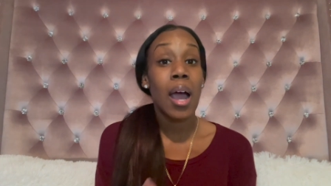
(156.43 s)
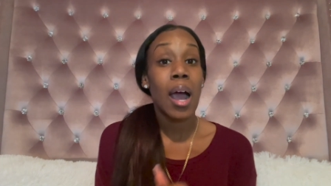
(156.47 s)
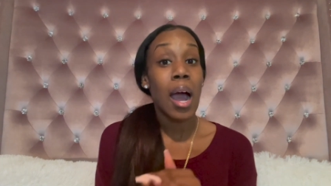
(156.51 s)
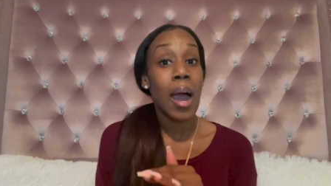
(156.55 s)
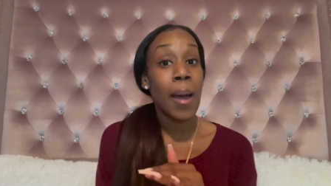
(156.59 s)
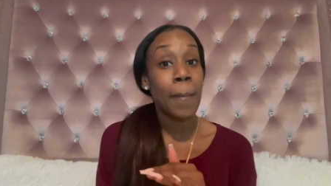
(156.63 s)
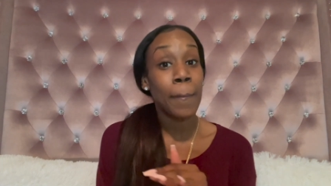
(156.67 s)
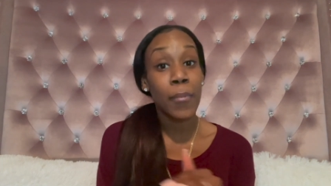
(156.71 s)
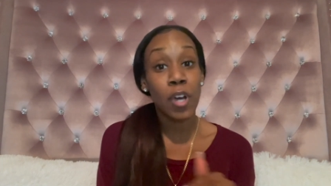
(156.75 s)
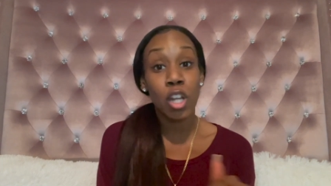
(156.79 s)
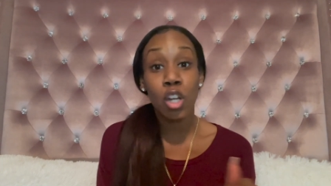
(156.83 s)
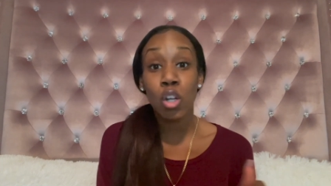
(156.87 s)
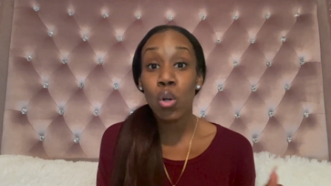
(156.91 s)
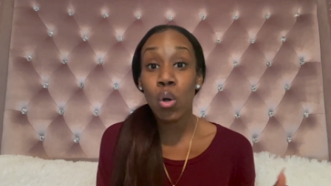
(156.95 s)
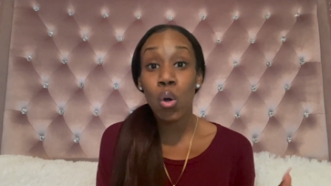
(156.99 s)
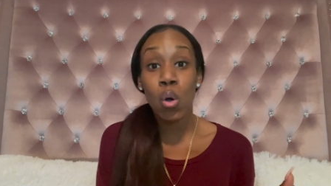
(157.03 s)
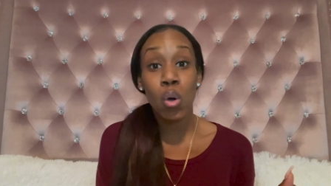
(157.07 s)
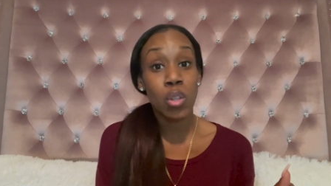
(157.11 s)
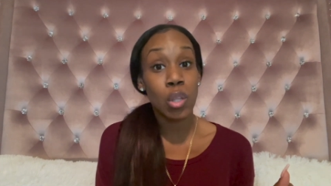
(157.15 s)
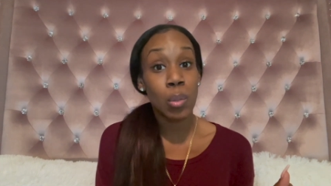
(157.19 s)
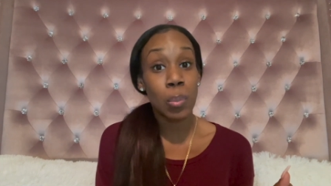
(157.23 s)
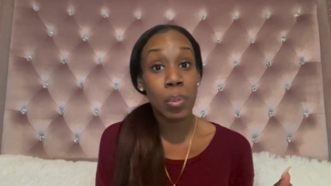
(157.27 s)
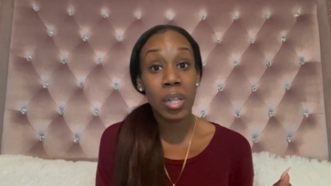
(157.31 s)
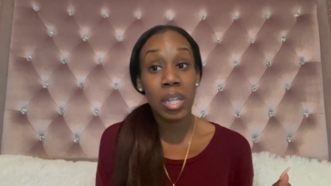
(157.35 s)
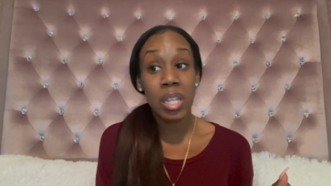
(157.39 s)
I'm gonna call
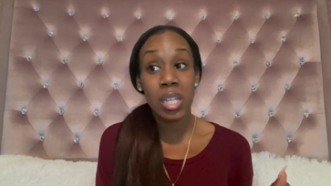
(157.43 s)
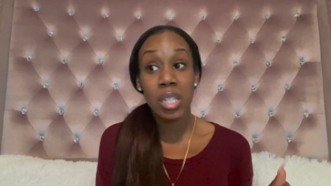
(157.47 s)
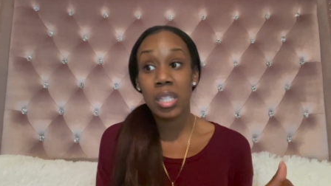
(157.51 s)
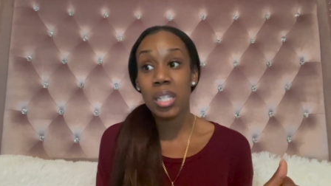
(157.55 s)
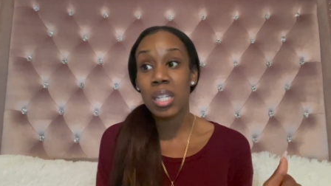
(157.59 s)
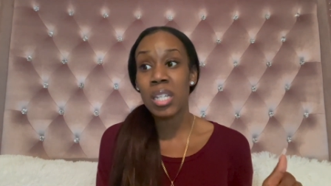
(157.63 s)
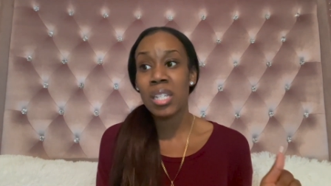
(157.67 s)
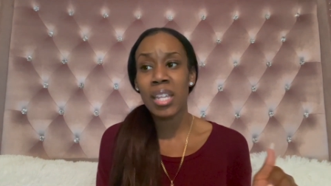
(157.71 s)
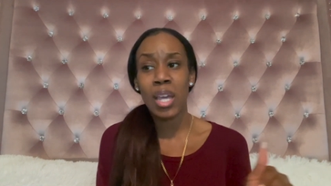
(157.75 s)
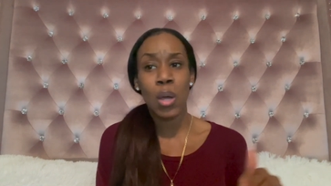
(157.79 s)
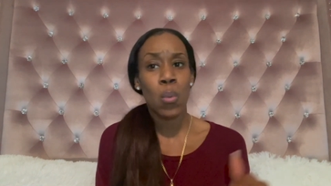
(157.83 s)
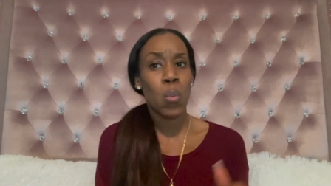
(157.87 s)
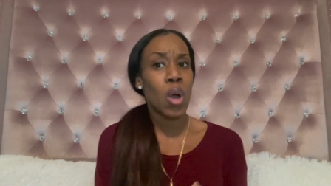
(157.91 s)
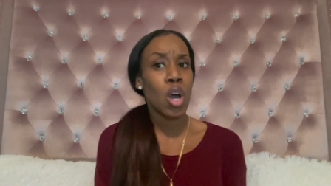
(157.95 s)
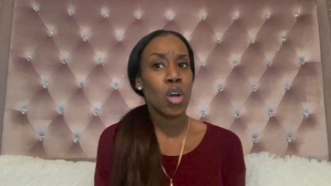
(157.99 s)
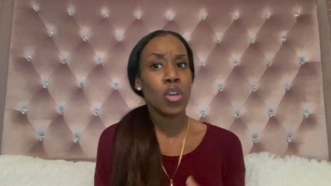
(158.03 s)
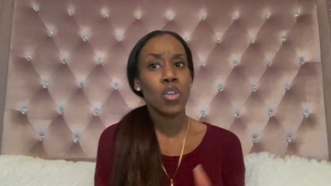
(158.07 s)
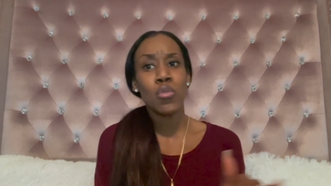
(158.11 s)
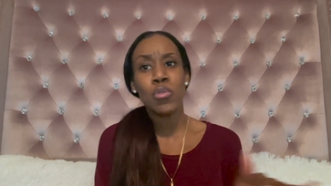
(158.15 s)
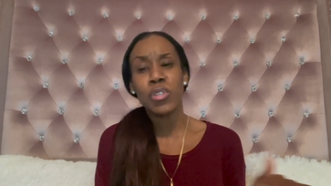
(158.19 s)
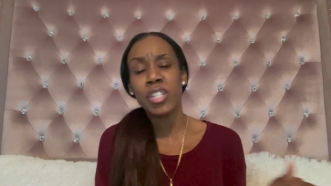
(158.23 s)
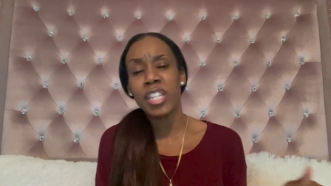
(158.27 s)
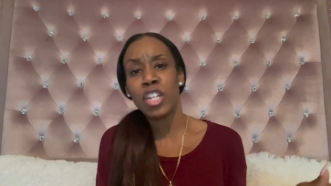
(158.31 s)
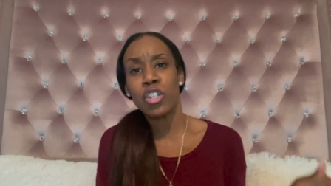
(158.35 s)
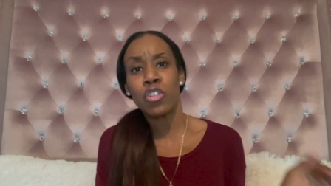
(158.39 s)
the police. And he's like, well,
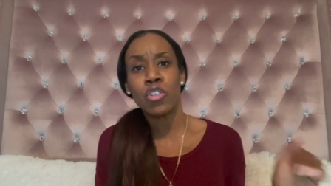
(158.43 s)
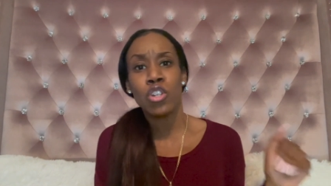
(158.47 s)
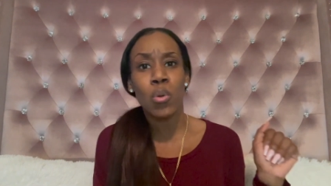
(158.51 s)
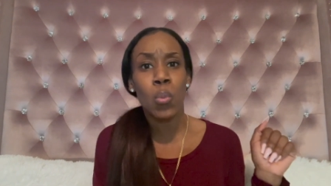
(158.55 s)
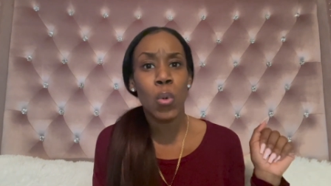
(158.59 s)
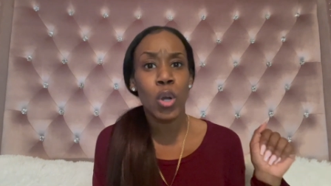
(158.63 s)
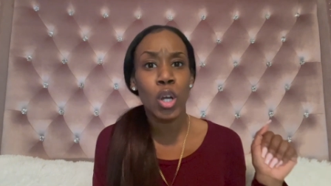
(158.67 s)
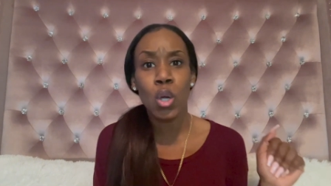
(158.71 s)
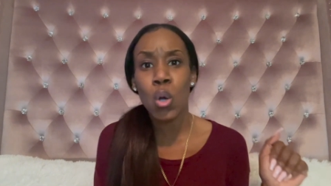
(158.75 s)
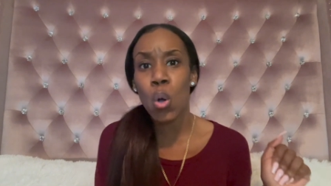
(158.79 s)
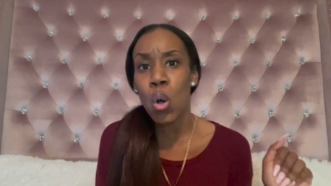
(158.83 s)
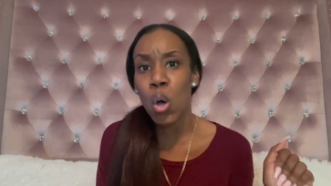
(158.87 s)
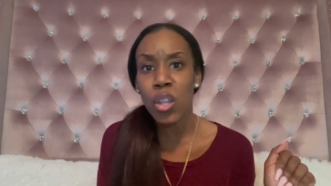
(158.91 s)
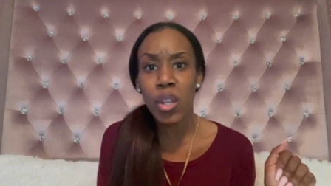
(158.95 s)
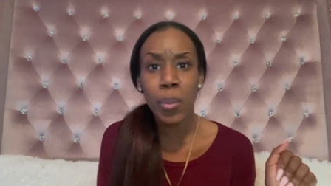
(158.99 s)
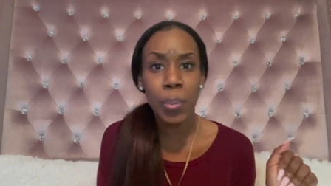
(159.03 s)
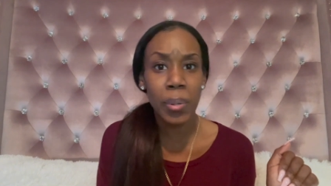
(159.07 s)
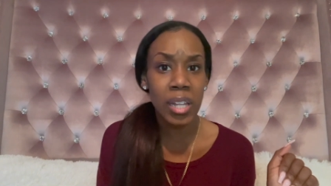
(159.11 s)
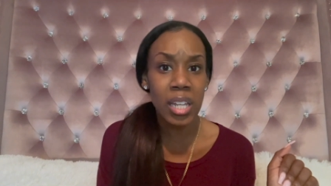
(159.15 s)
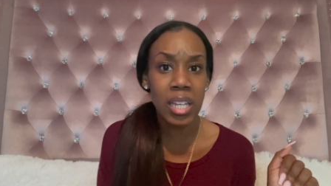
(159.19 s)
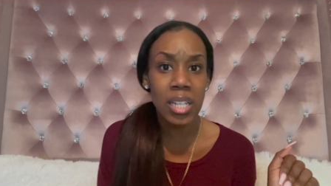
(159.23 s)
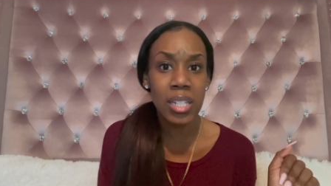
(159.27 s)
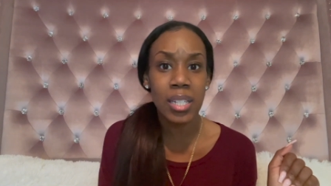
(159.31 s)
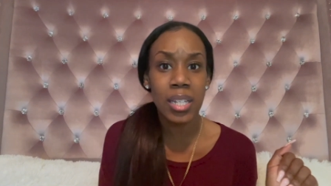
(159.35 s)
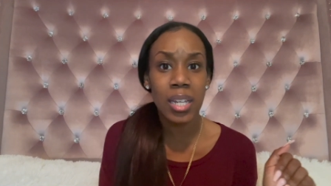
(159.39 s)
you said you didn't want to call the
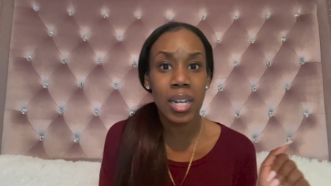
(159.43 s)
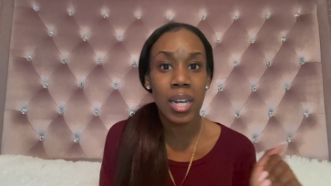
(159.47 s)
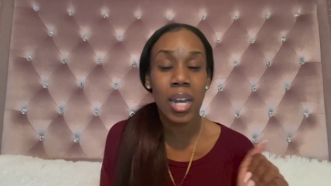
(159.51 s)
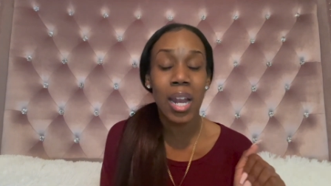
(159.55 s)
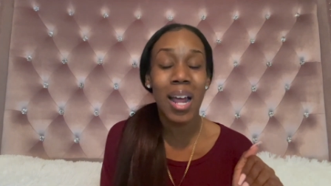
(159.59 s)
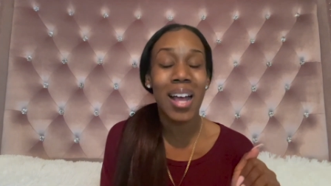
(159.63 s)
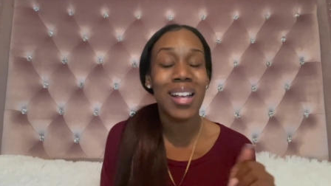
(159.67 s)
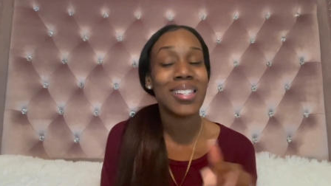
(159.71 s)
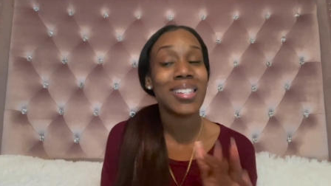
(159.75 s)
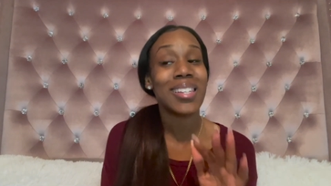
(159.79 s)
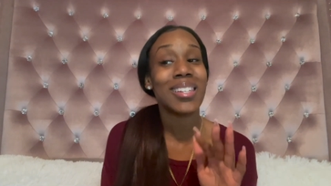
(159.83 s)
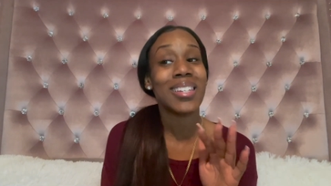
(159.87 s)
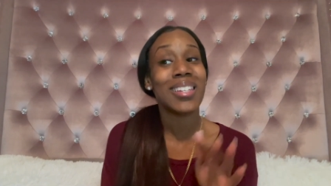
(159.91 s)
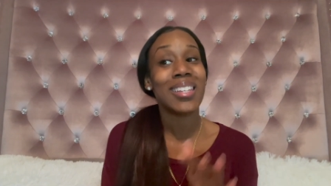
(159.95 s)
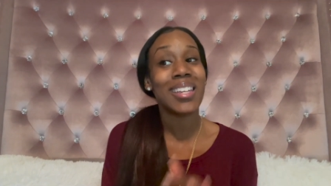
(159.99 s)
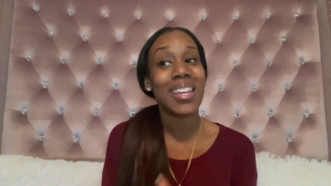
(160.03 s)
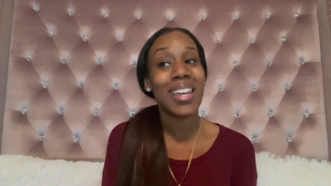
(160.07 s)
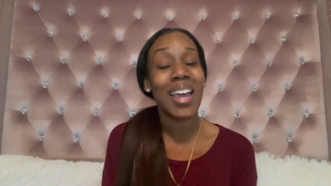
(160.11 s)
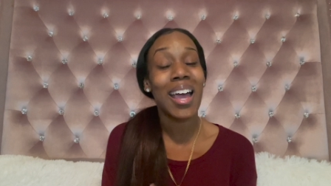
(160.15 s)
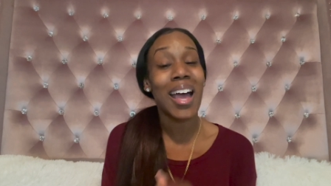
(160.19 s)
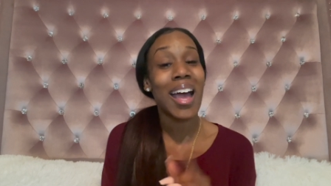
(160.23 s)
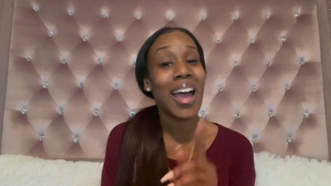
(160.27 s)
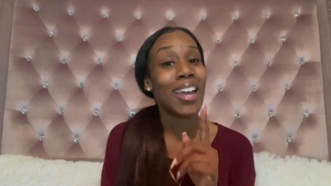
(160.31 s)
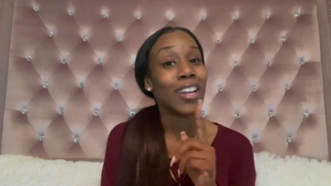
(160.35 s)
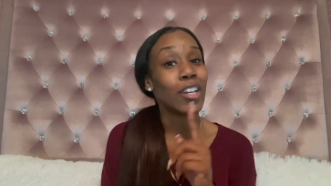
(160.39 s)
police. Da, da, da. I said,
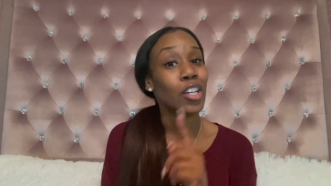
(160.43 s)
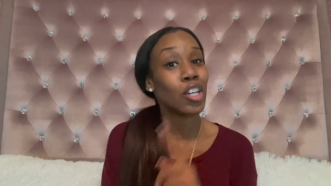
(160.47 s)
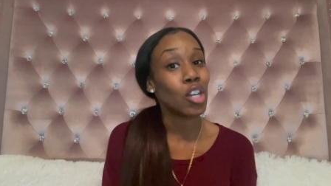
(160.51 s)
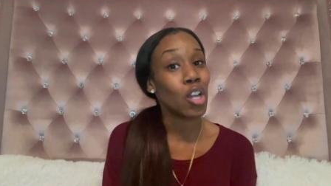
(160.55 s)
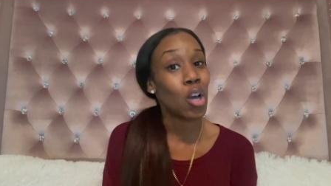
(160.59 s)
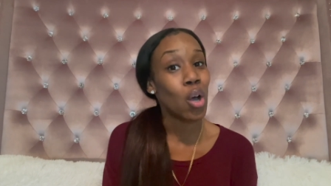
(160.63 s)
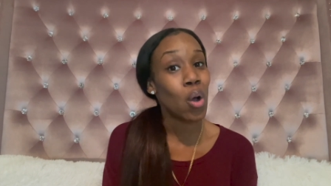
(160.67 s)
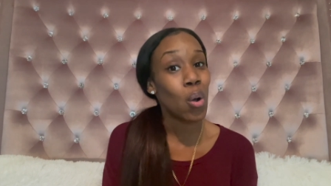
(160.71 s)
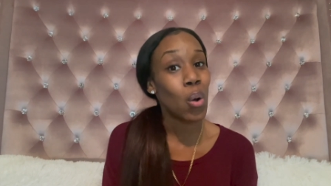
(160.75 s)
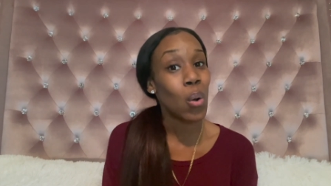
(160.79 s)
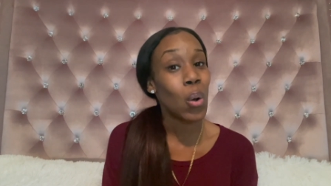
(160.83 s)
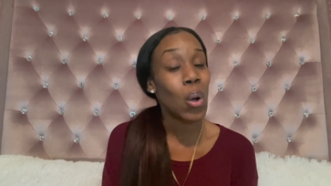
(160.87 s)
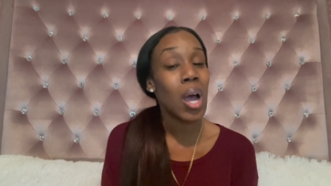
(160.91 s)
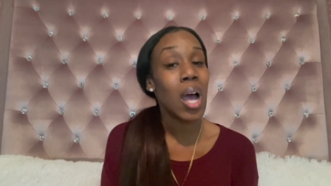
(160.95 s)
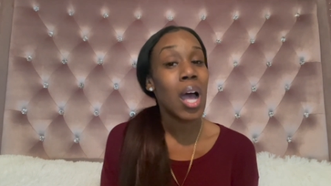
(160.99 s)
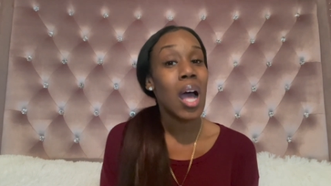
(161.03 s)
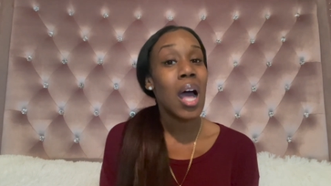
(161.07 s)
yeah, I know.